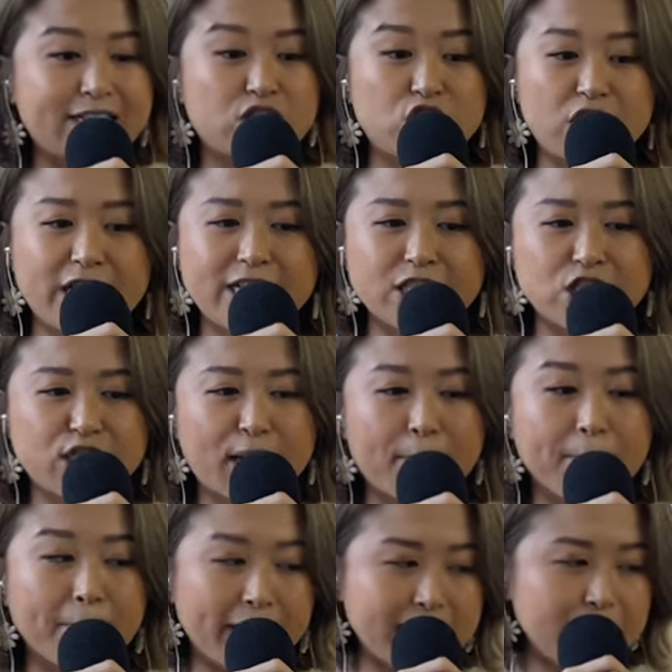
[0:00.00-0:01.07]
in exchange
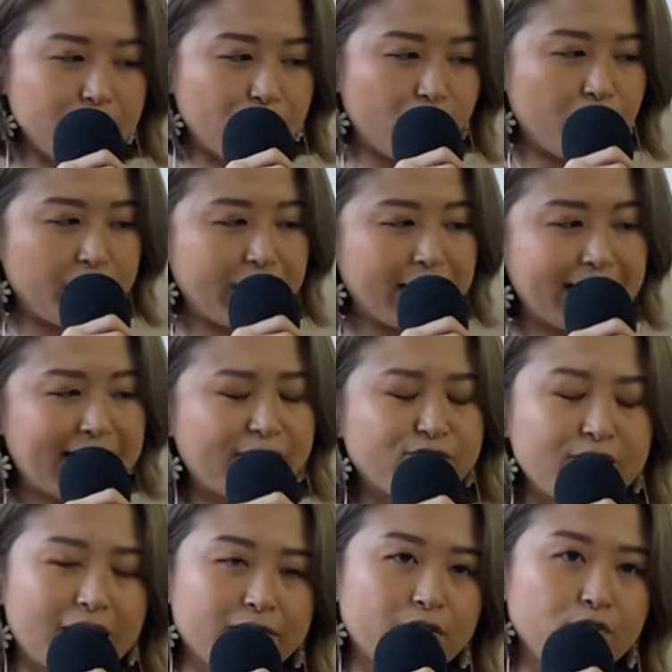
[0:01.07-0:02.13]
get money for it. Like
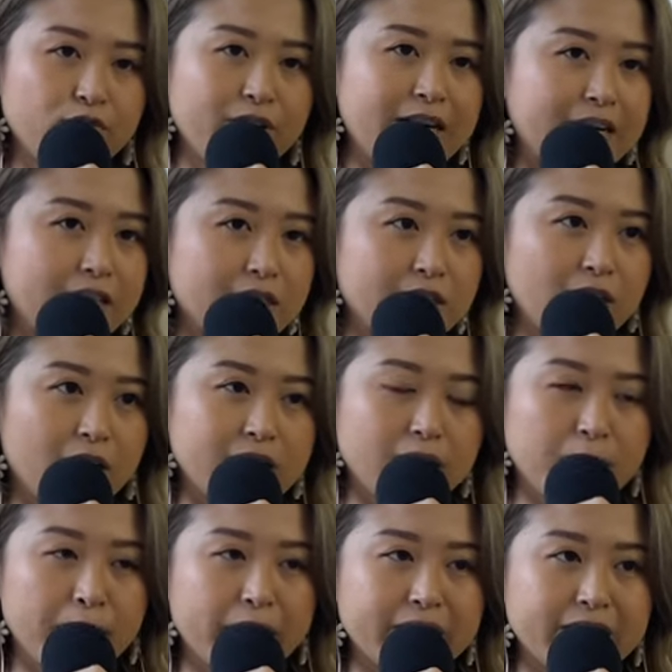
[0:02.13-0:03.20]
I've never really thought
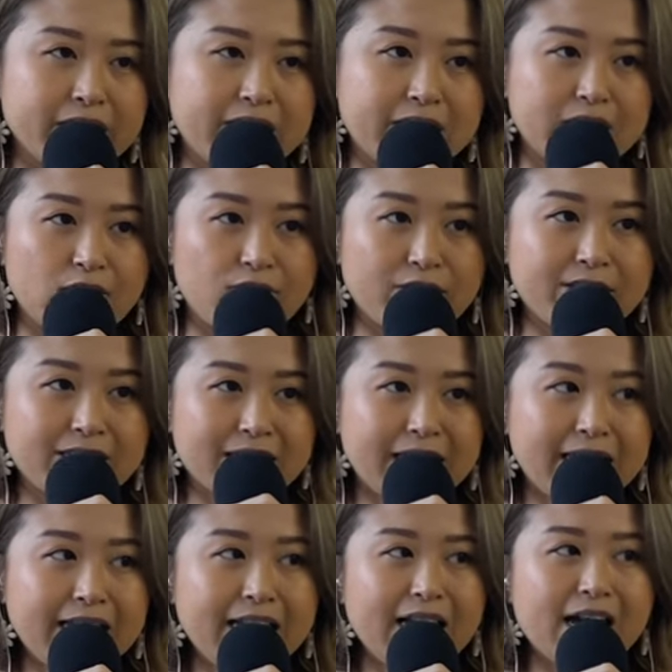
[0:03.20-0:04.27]
about it
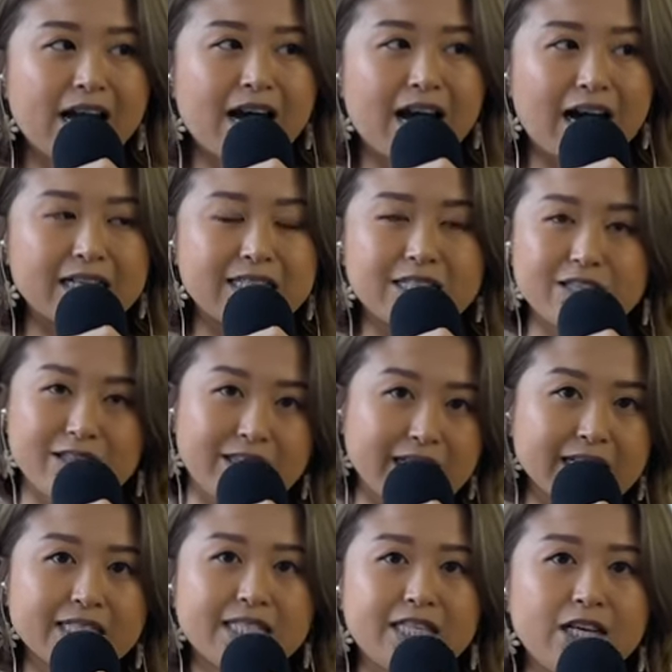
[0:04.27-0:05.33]
seriously until
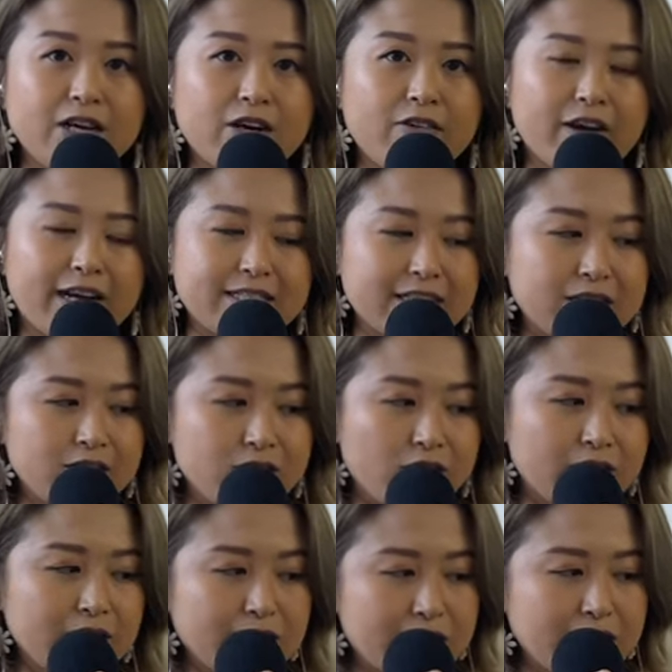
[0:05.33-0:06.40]
this year as I
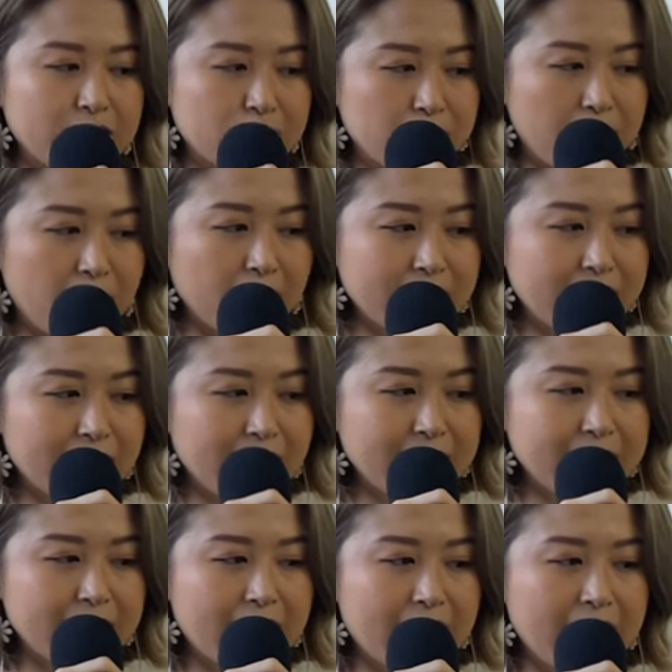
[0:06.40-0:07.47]
started this
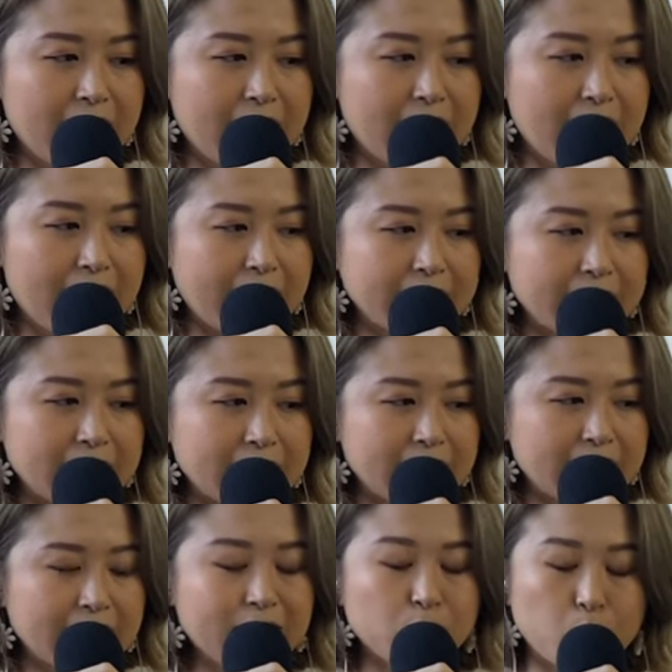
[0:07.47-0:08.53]
podcast.
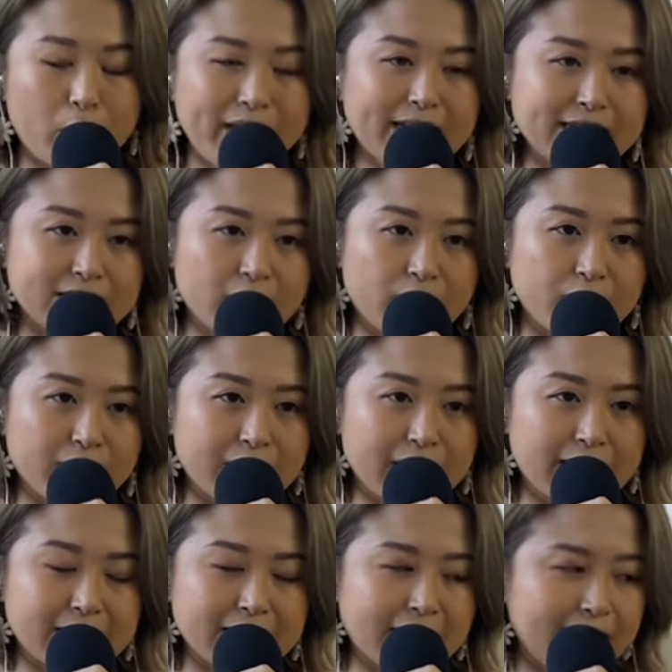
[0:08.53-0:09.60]
And that's when I start
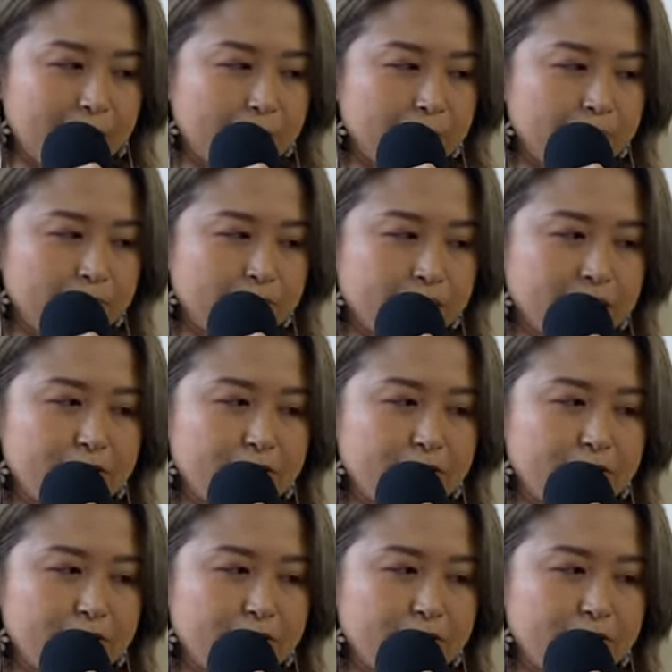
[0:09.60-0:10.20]
realize like